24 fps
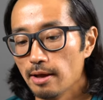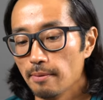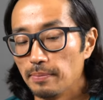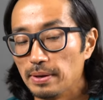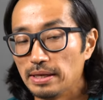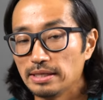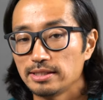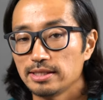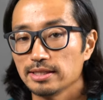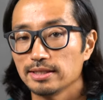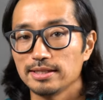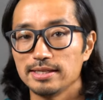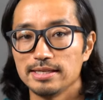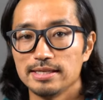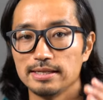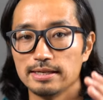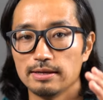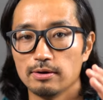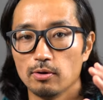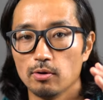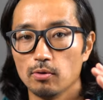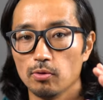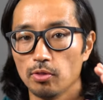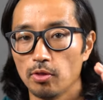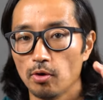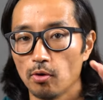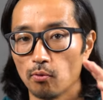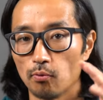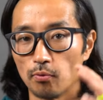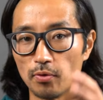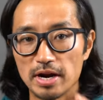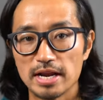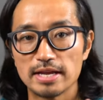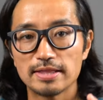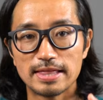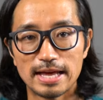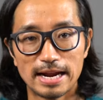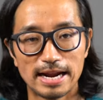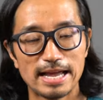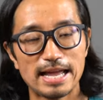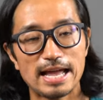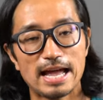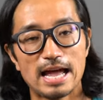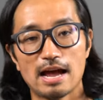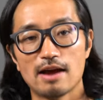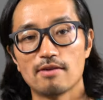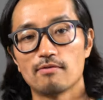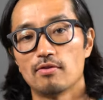basically the rig that I
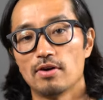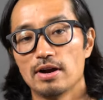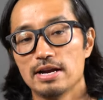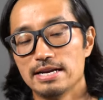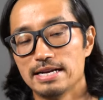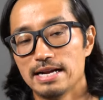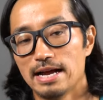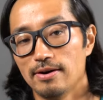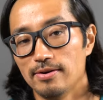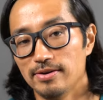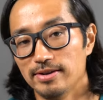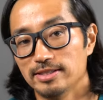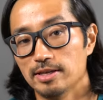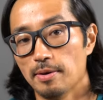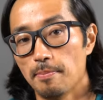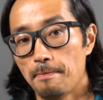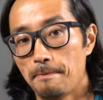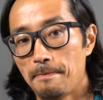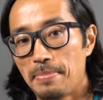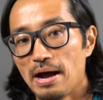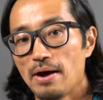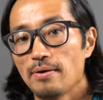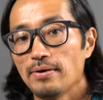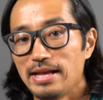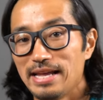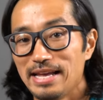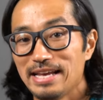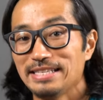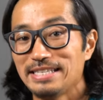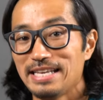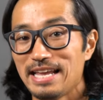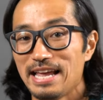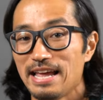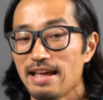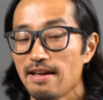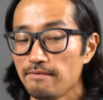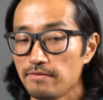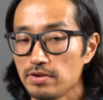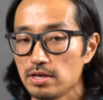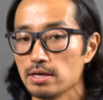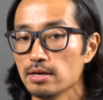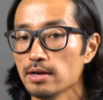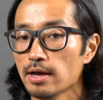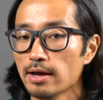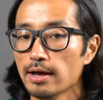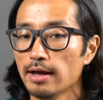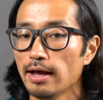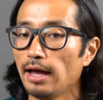have right now is about as
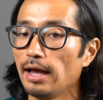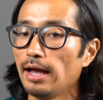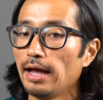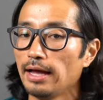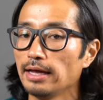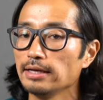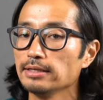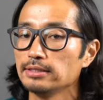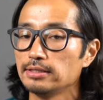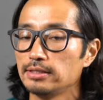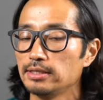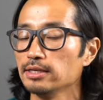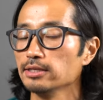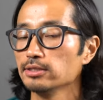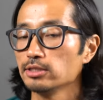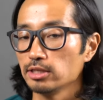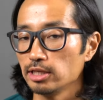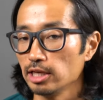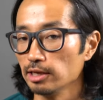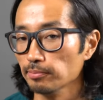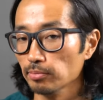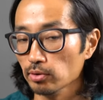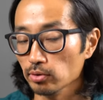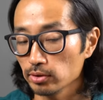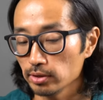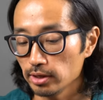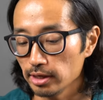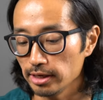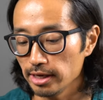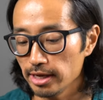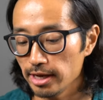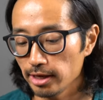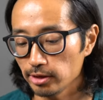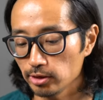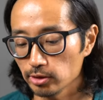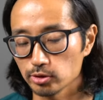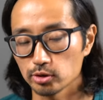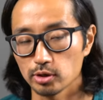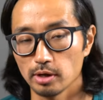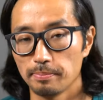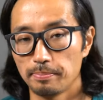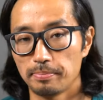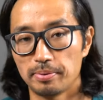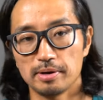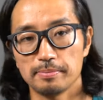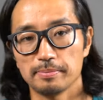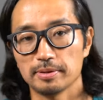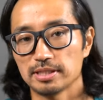heavy as this gimbal can handle. So I
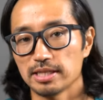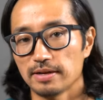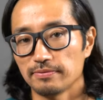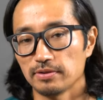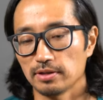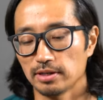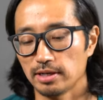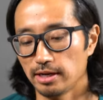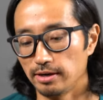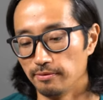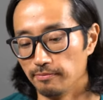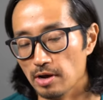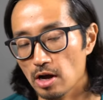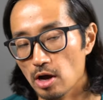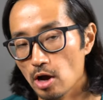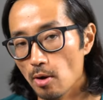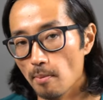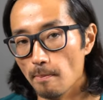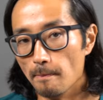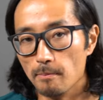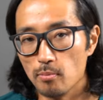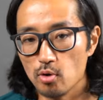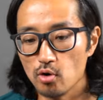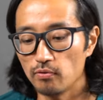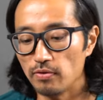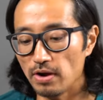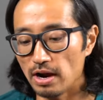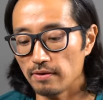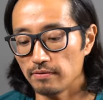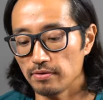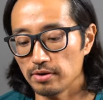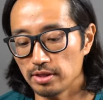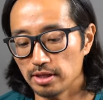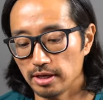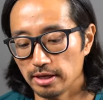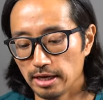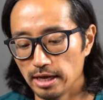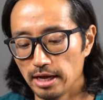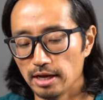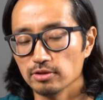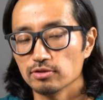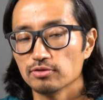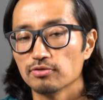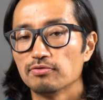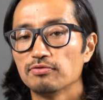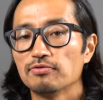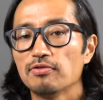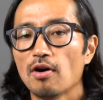pretty much have to kind of move everything
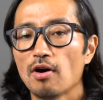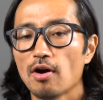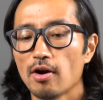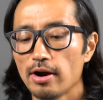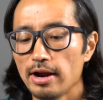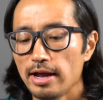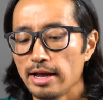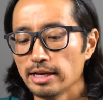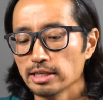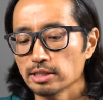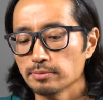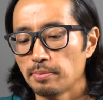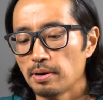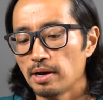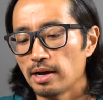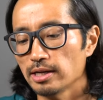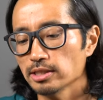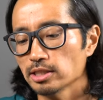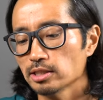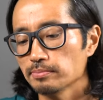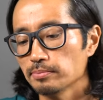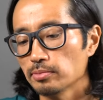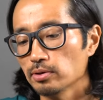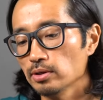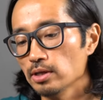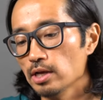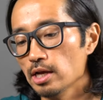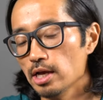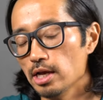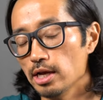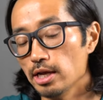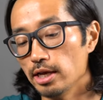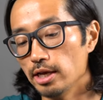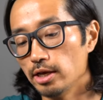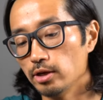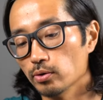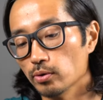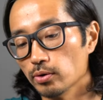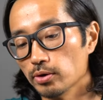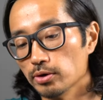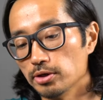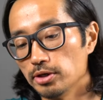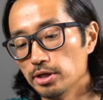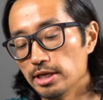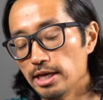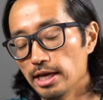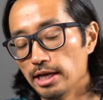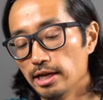as far as possible in order
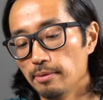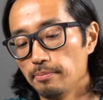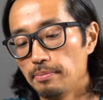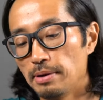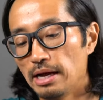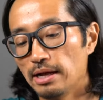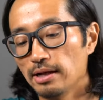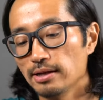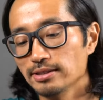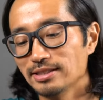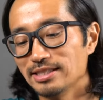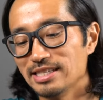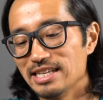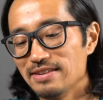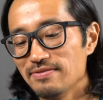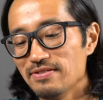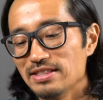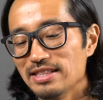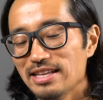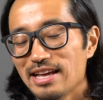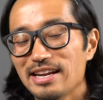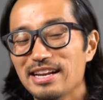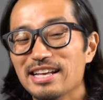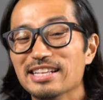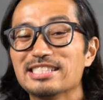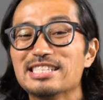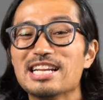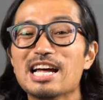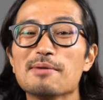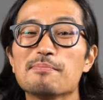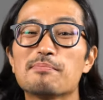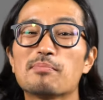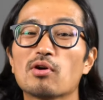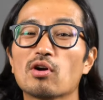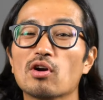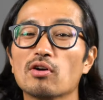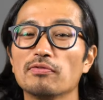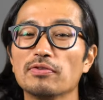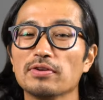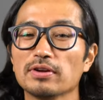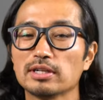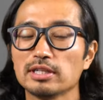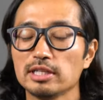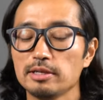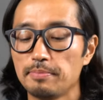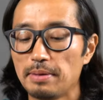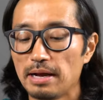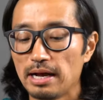to get it balanced. And even then, it's not
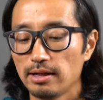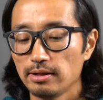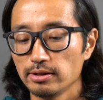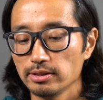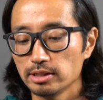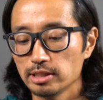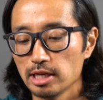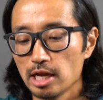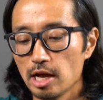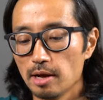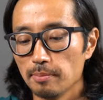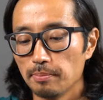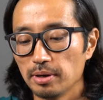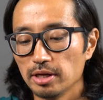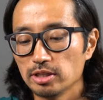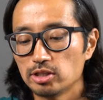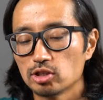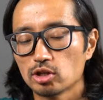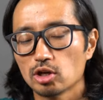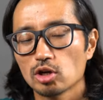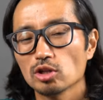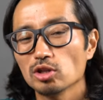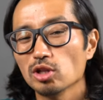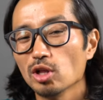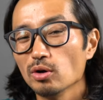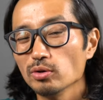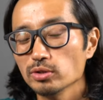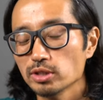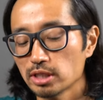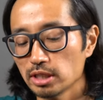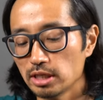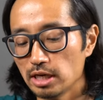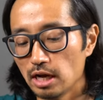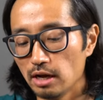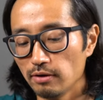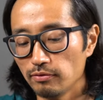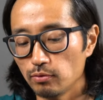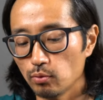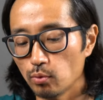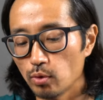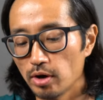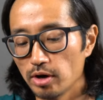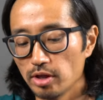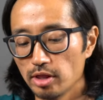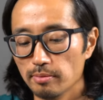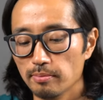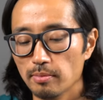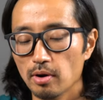perfectly balanced, but it's close enough
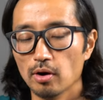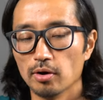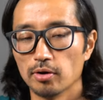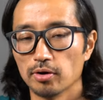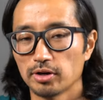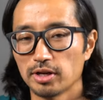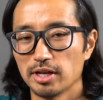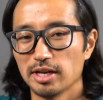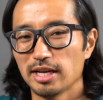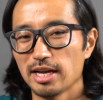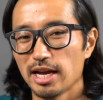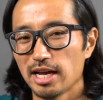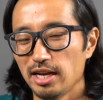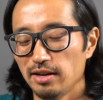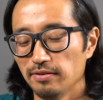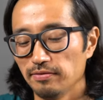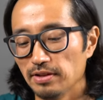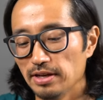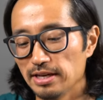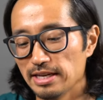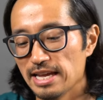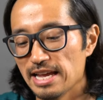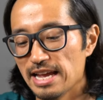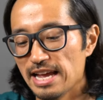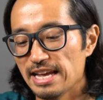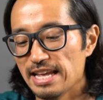where the motor can kind of like